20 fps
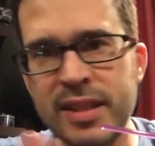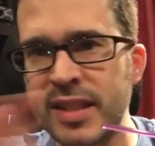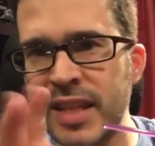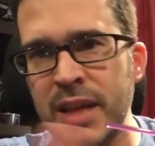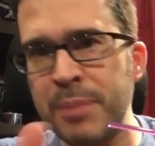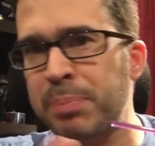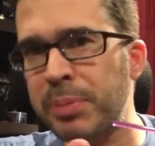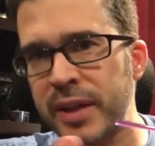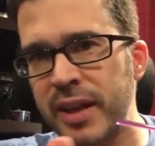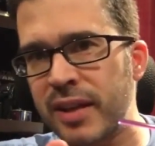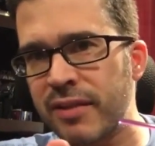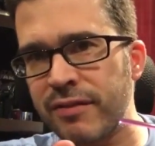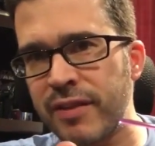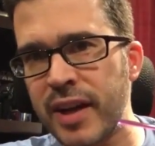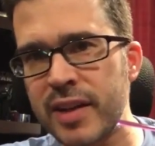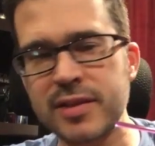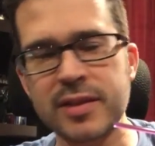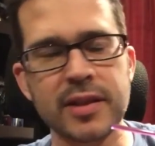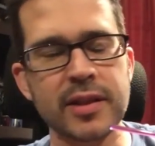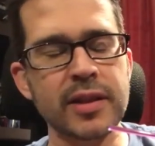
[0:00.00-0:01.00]
deeply
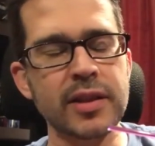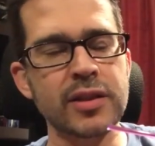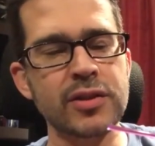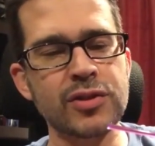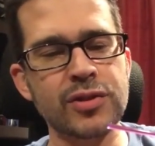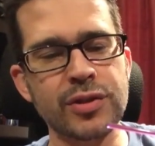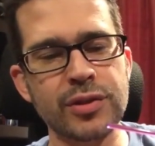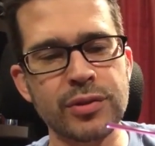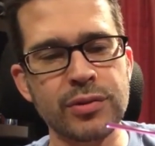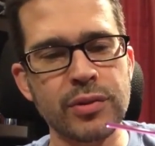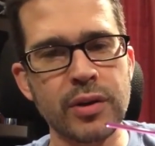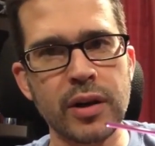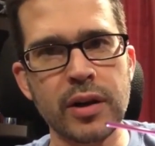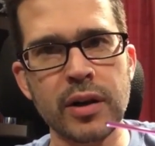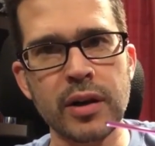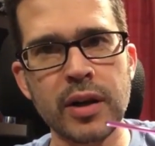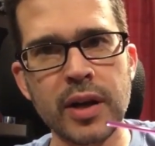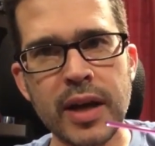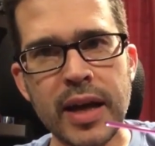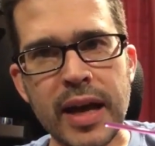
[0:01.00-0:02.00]
invested into
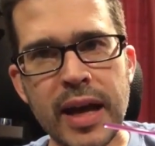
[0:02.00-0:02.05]
uh,